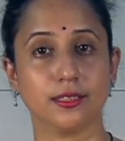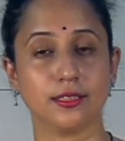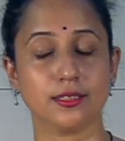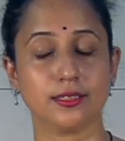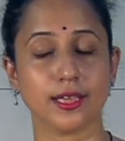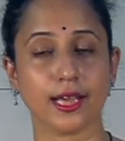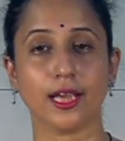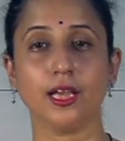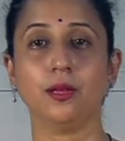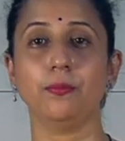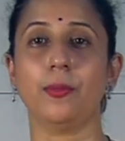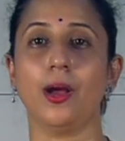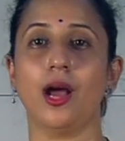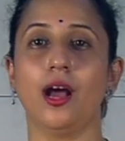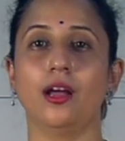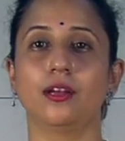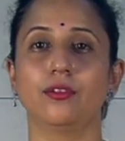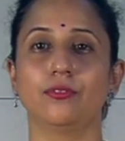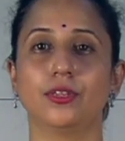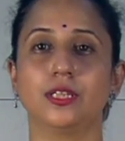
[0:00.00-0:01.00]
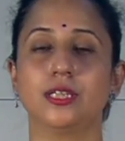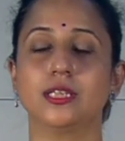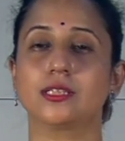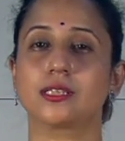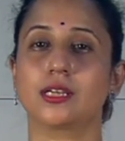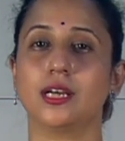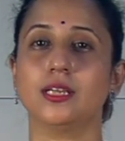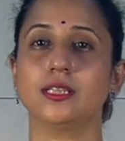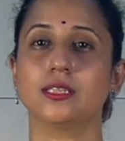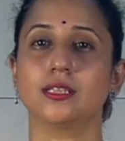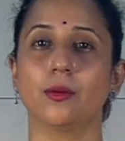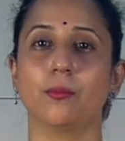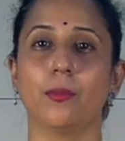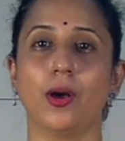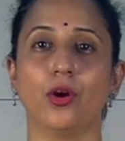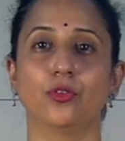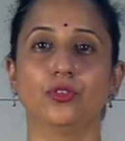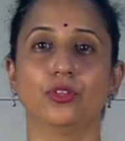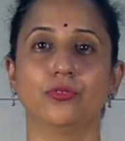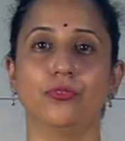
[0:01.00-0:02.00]
second part, we discuss
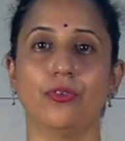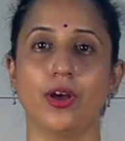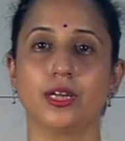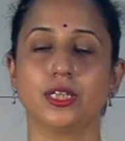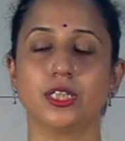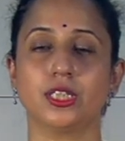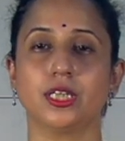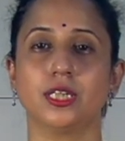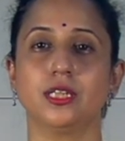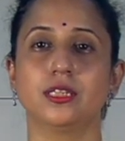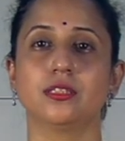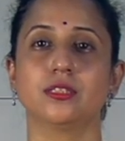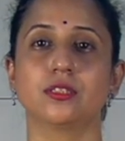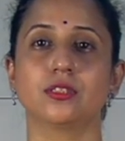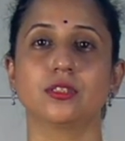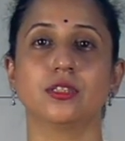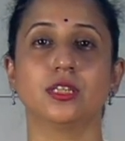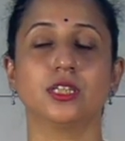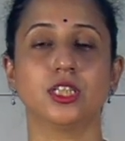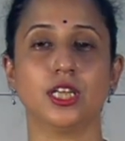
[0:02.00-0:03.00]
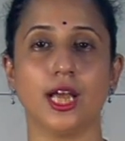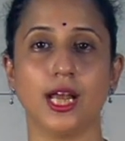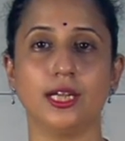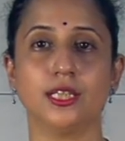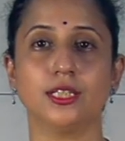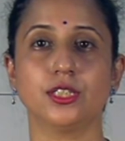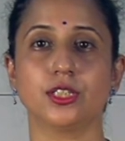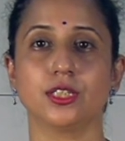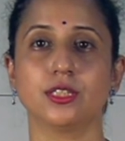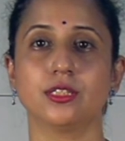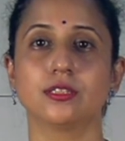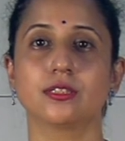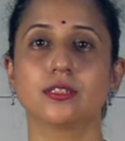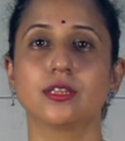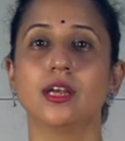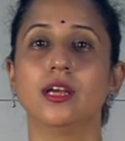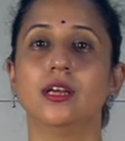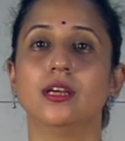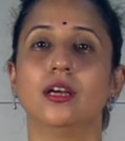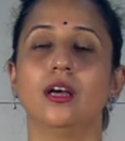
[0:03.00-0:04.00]
about the functions, the
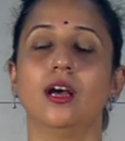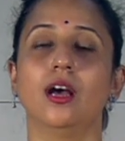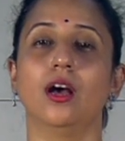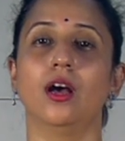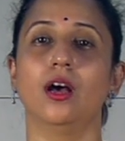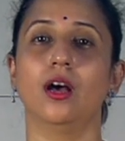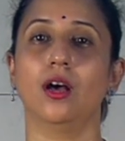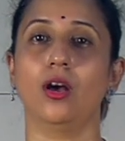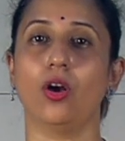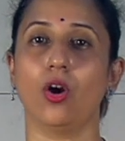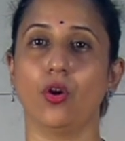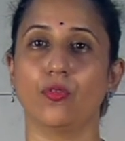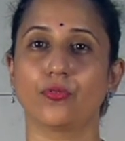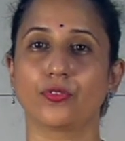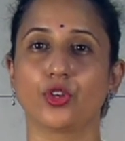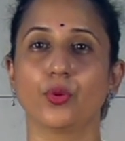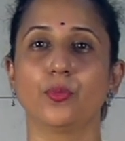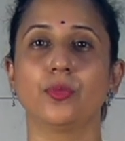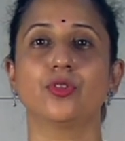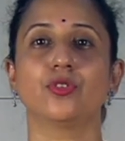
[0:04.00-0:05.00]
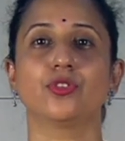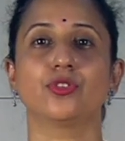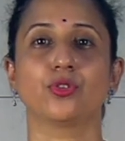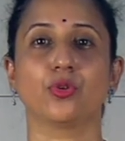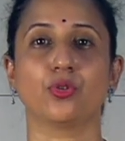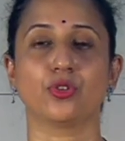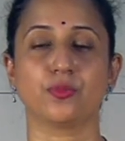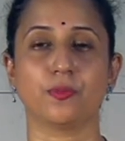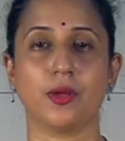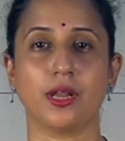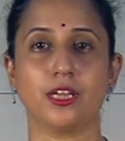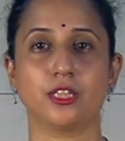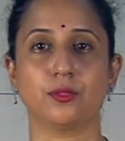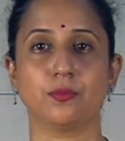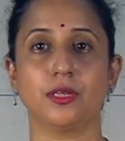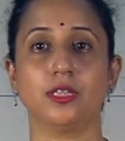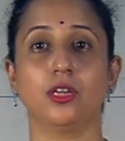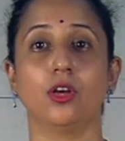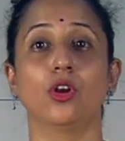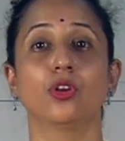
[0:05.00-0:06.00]
challenges of human resource
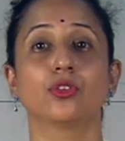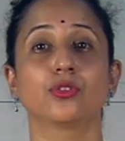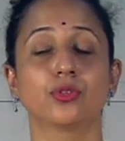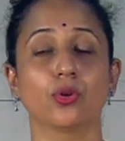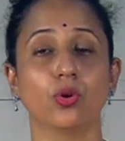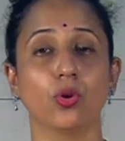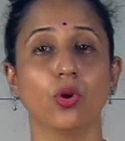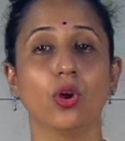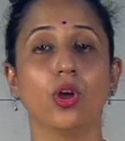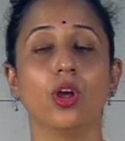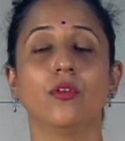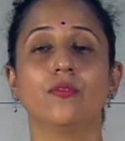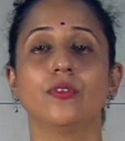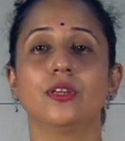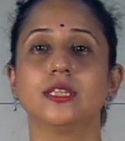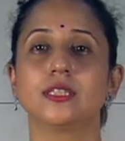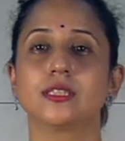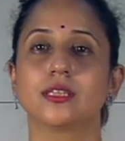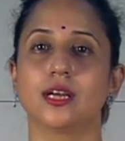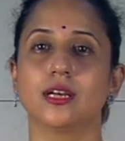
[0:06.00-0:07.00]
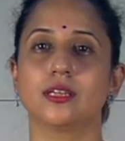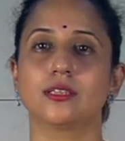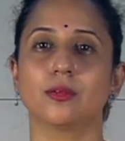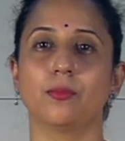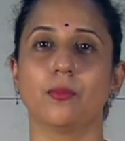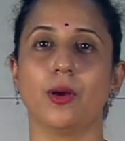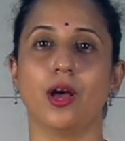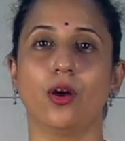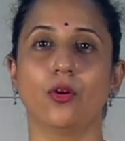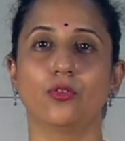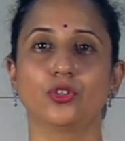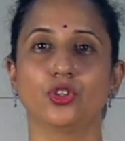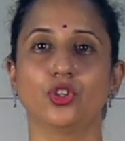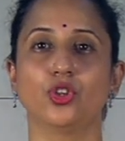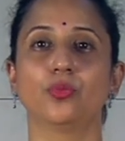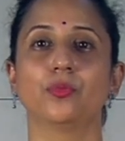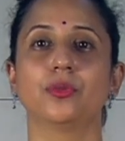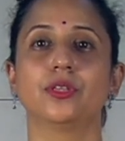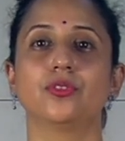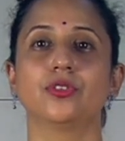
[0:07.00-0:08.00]
management. Also, we discuss about
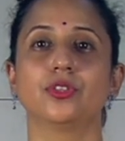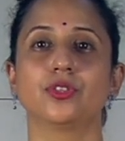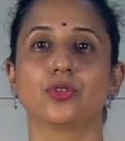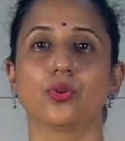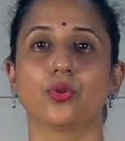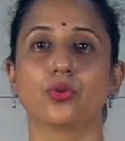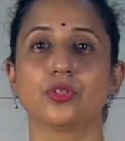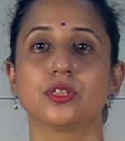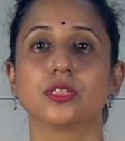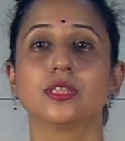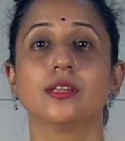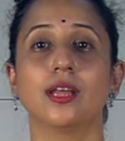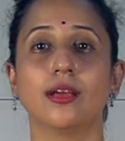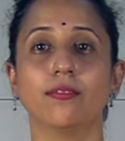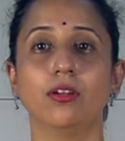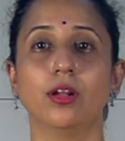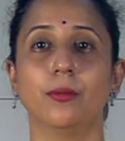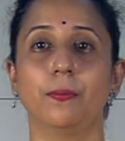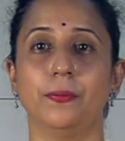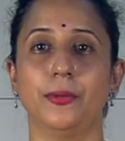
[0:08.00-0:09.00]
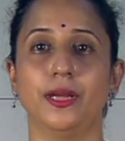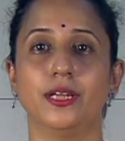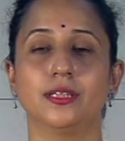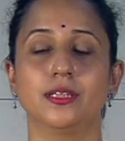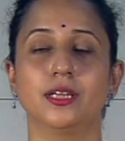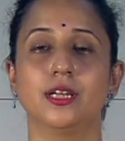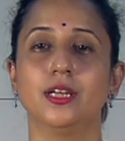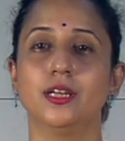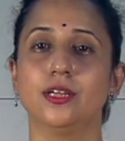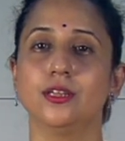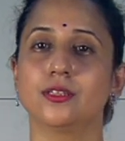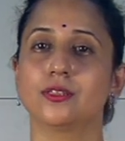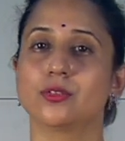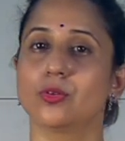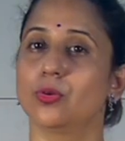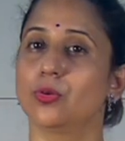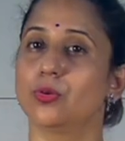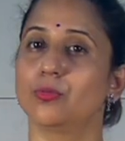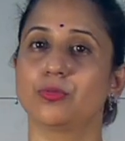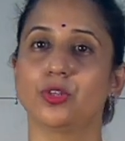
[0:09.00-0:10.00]
human resource development.
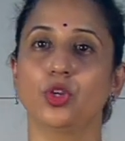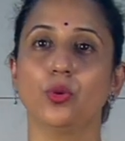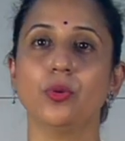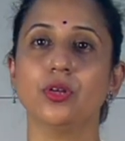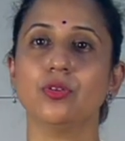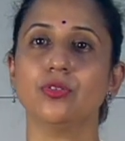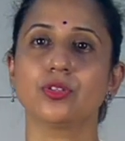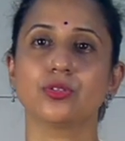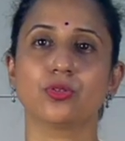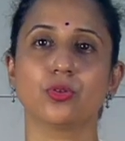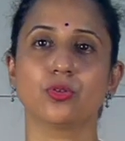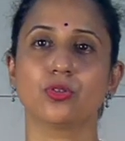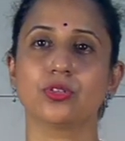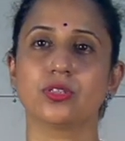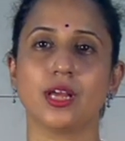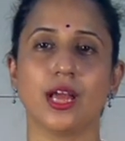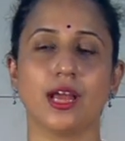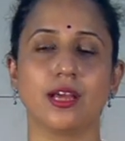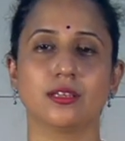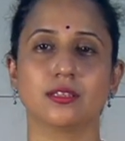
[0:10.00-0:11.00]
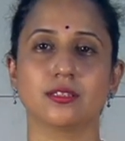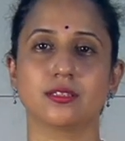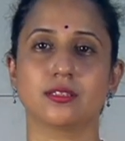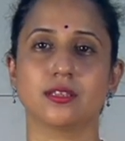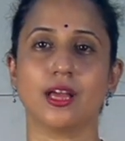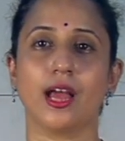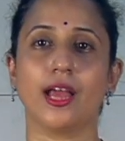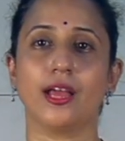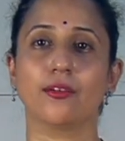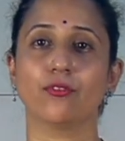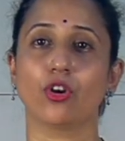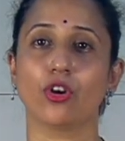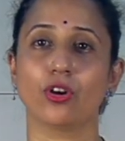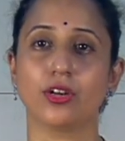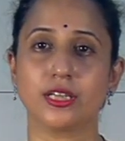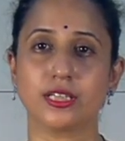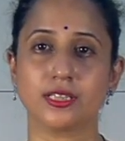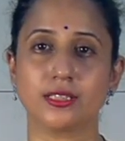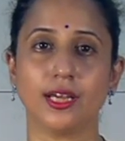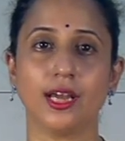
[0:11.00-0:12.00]
So, human resource, as I have
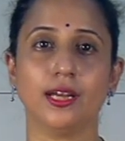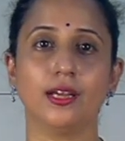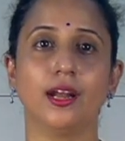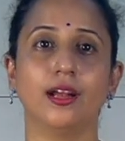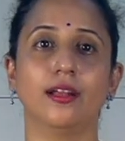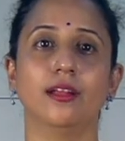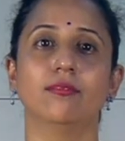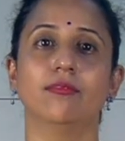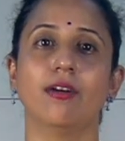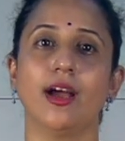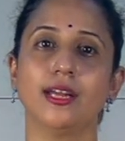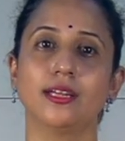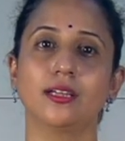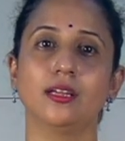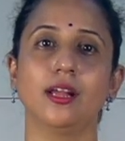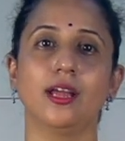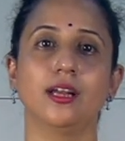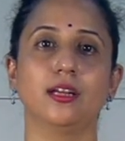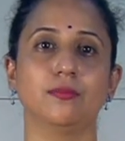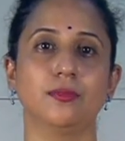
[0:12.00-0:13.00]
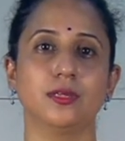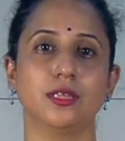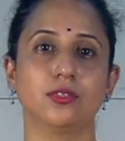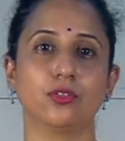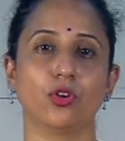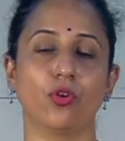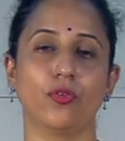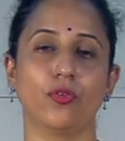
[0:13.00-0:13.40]
already said, are the vital elements